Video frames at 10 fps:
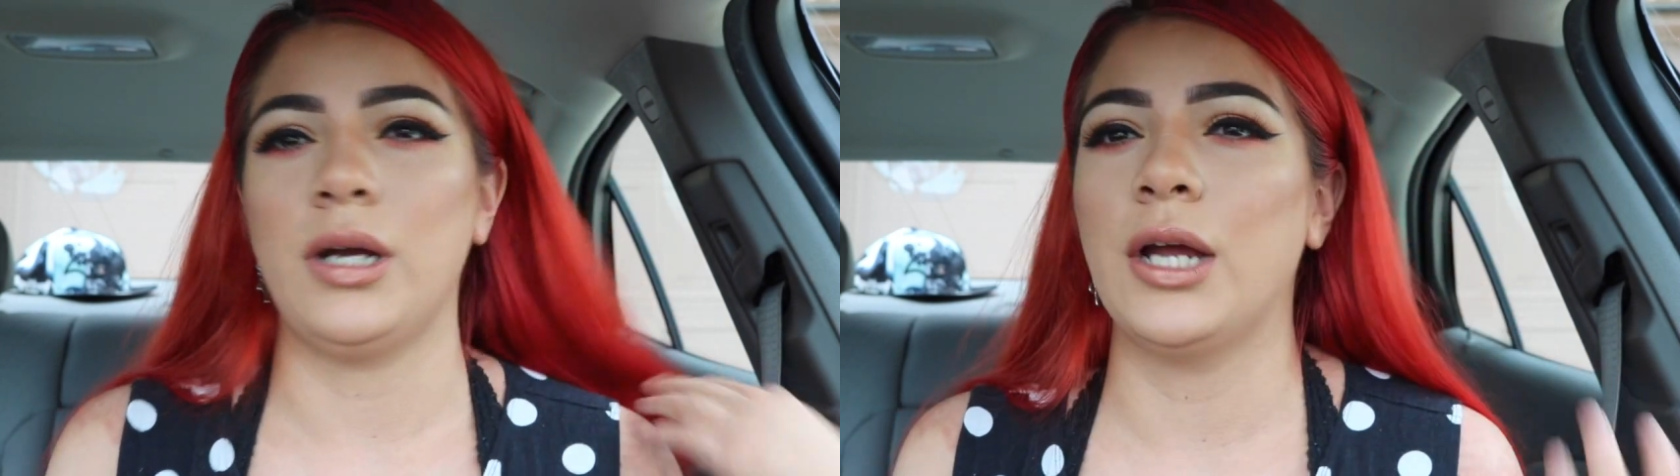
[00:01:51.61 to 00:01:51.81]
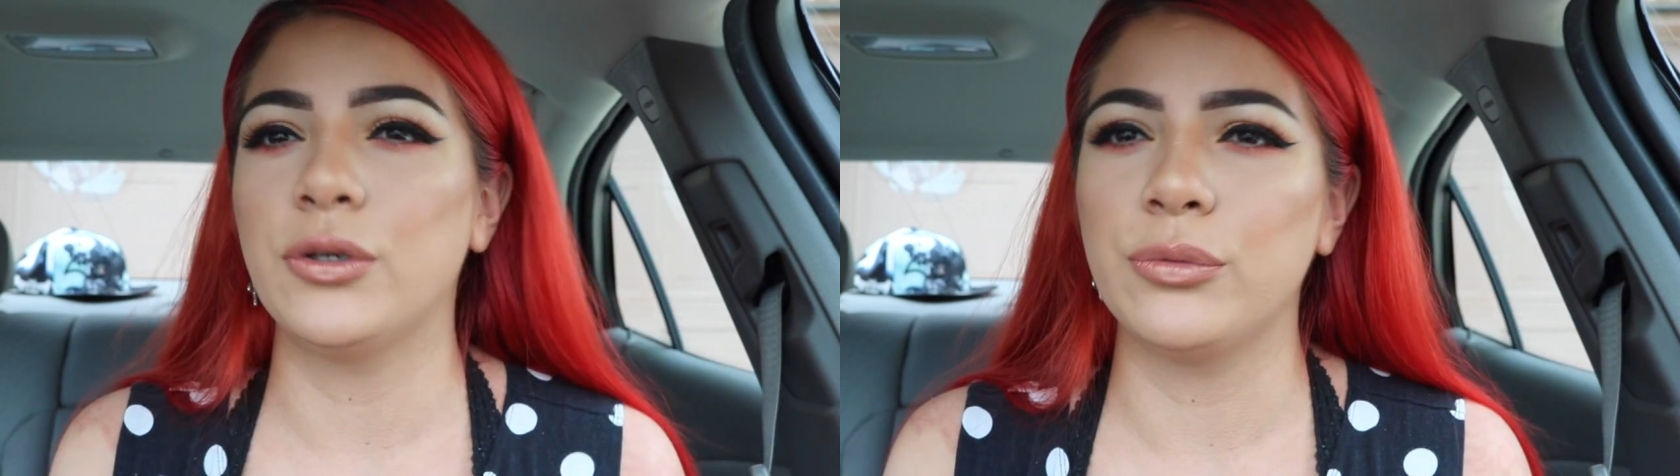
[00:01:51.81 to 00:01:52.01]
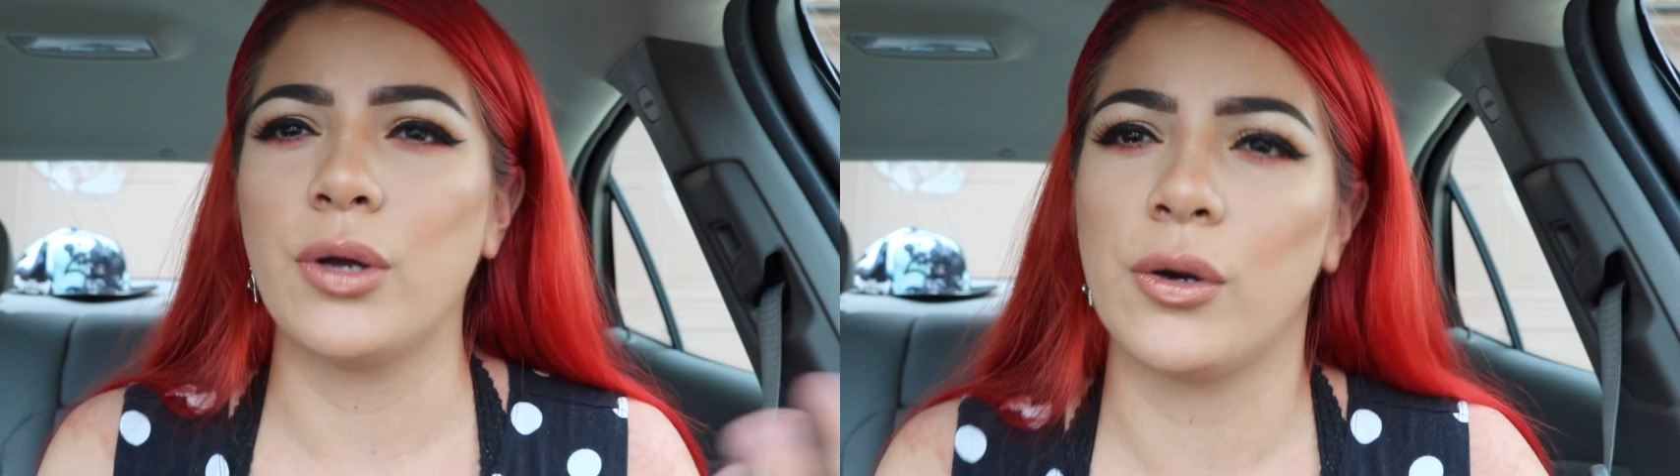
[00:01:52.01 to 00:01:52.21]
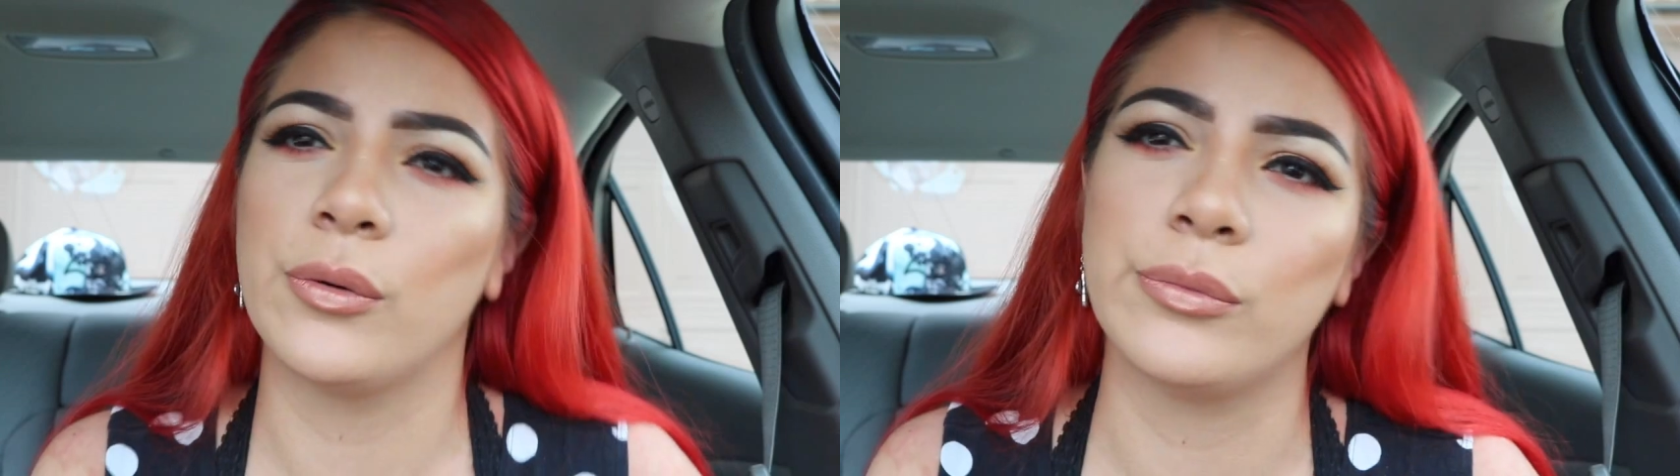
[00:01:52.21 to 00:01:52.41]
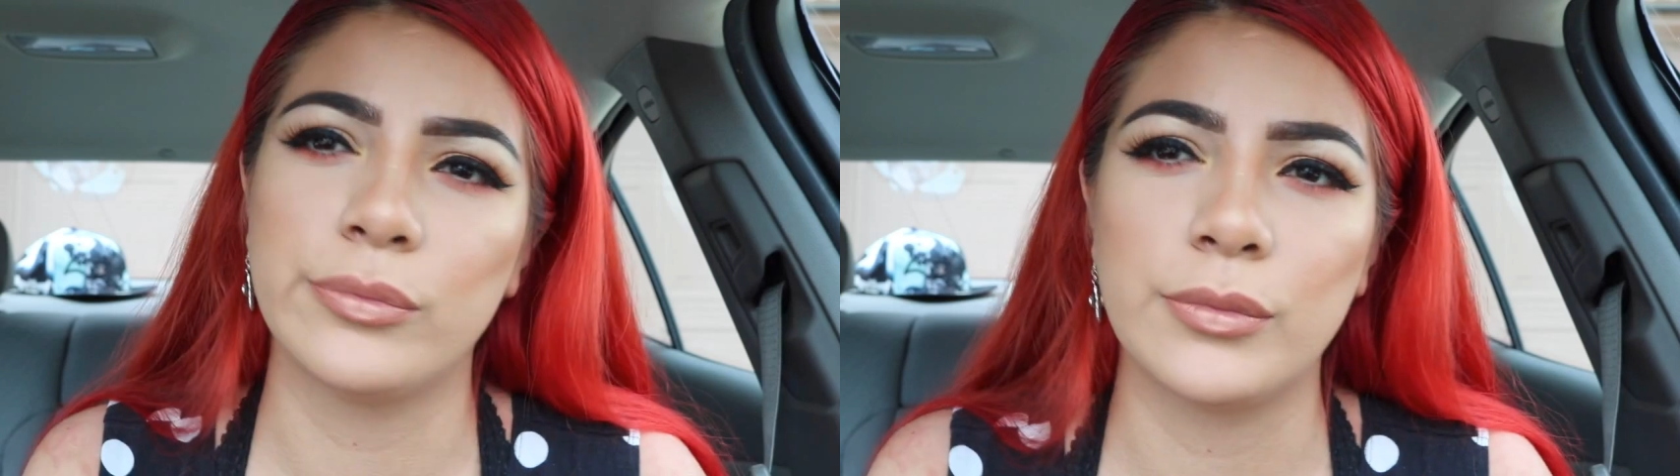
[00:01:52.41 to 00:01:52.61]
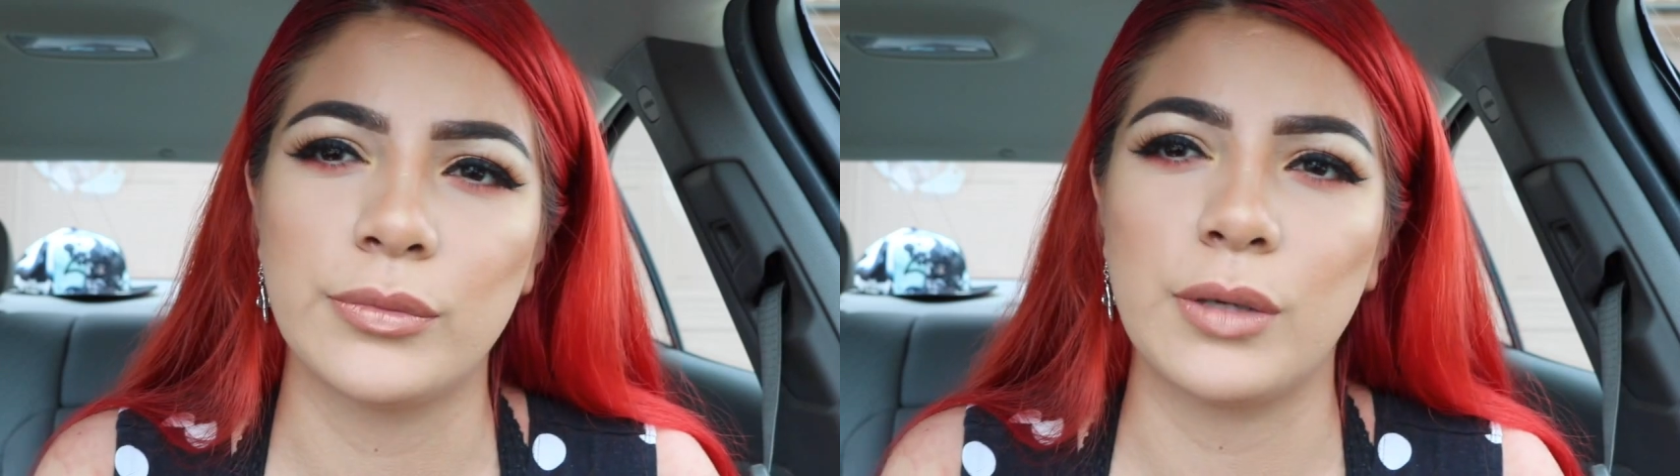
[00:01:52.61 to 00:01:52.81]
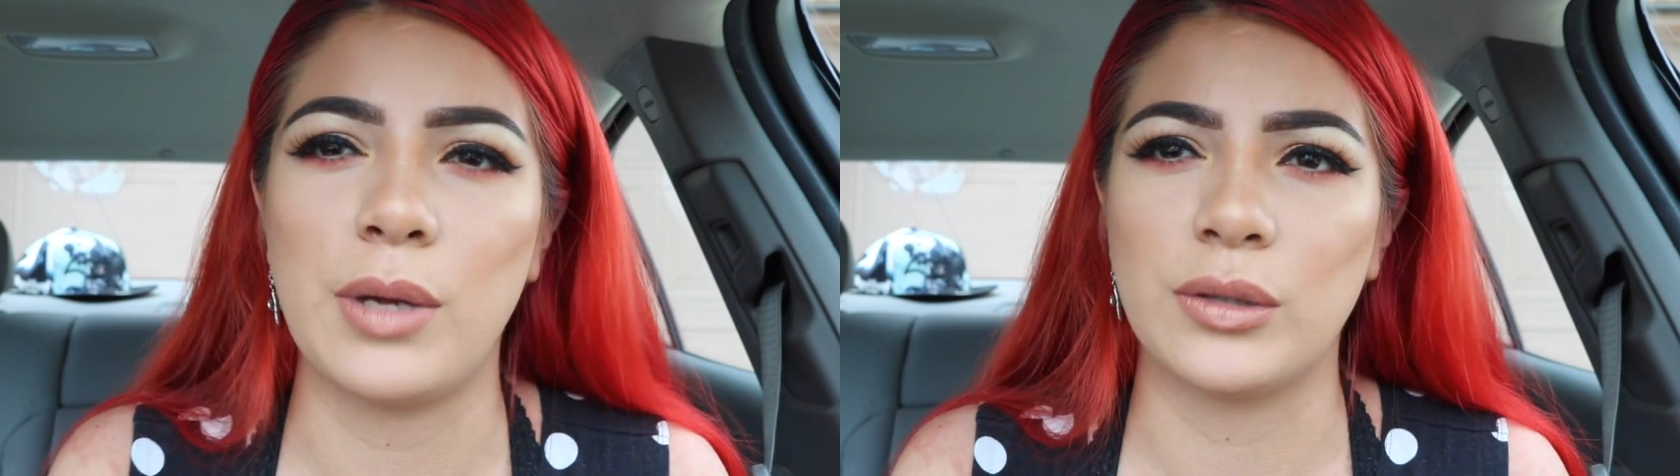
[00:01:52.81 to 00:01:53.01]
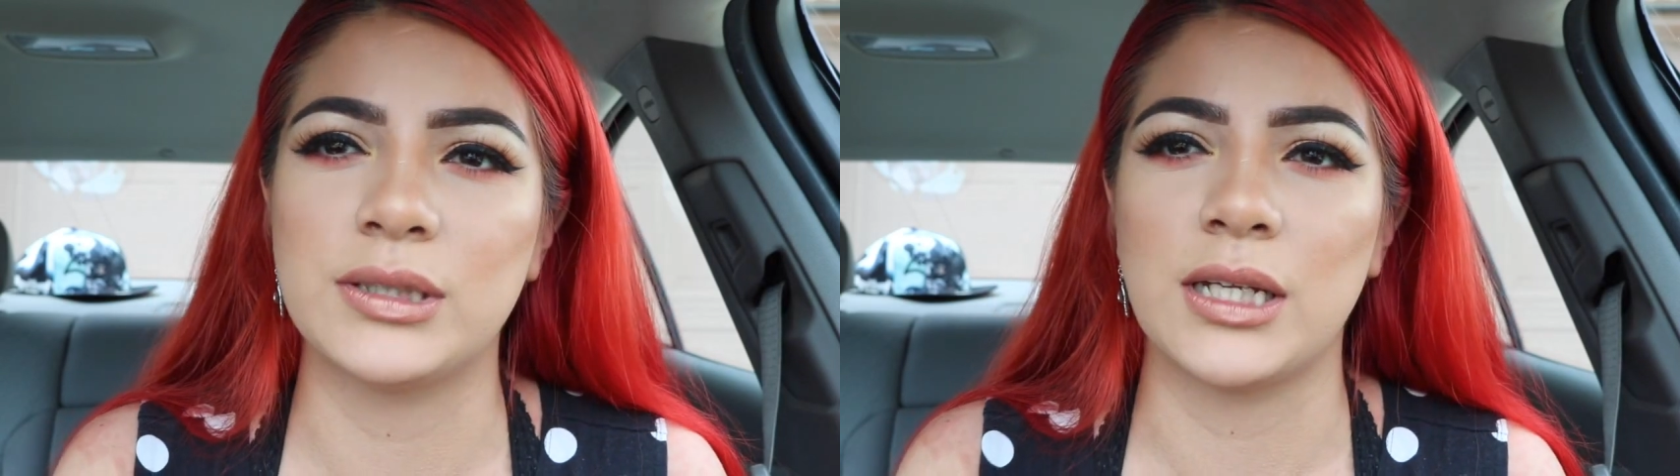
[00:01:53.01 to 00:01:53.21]
I do know
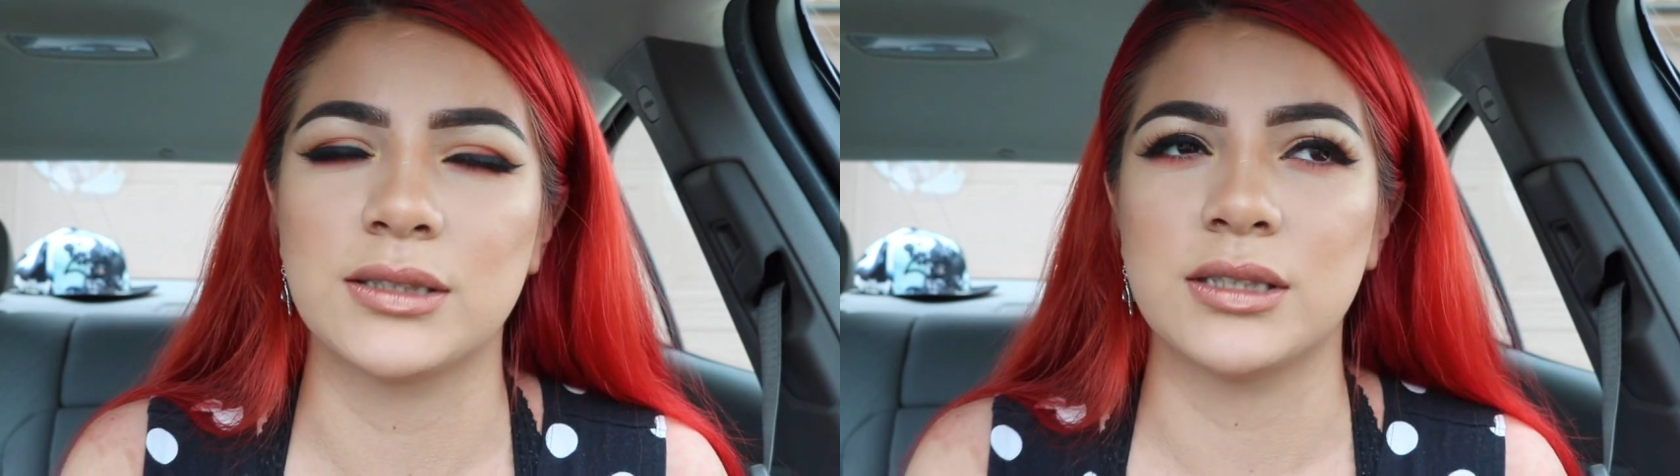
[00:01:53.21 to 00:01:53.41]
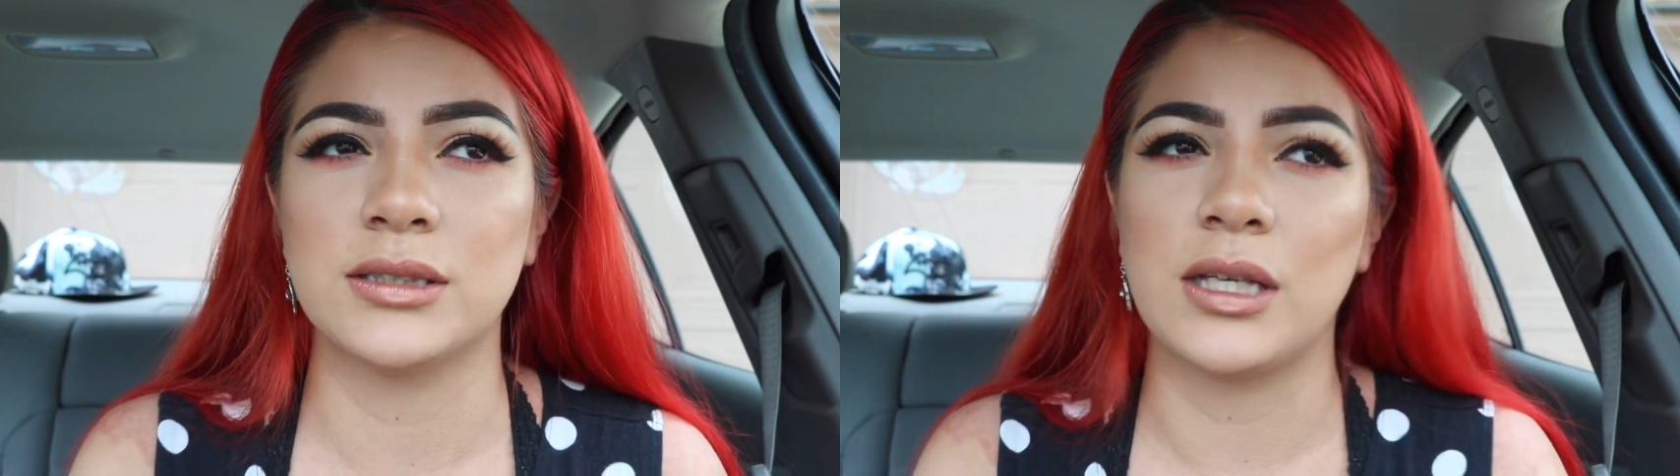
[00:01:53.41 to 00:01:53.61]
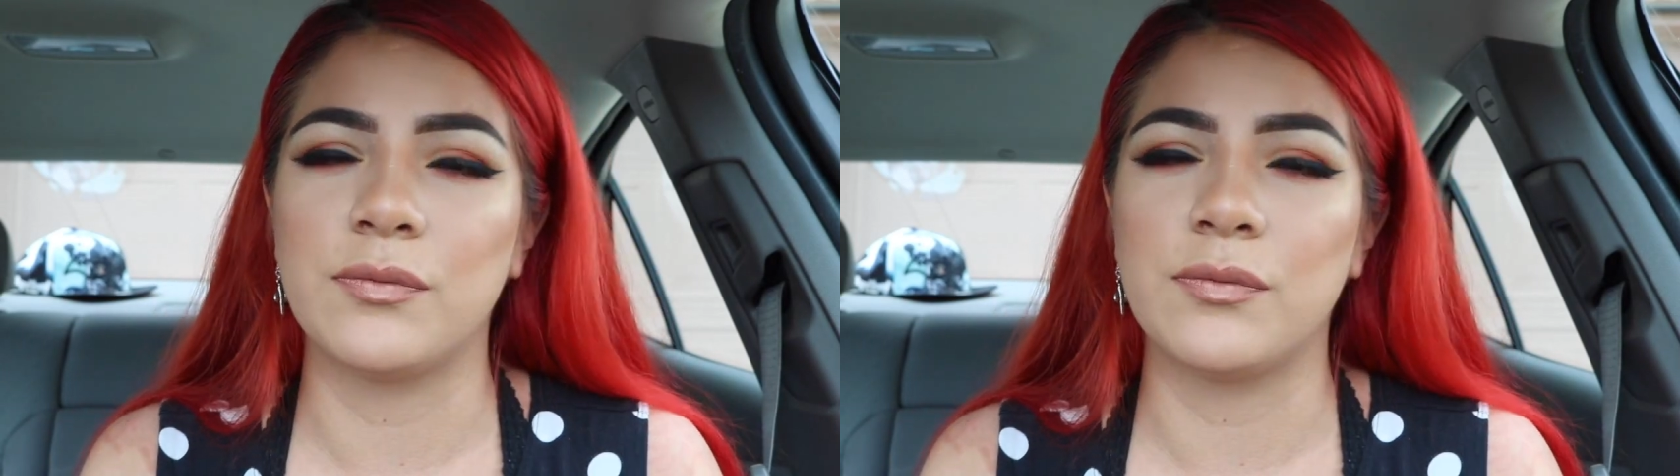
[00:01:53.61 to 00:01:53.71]
about Texas.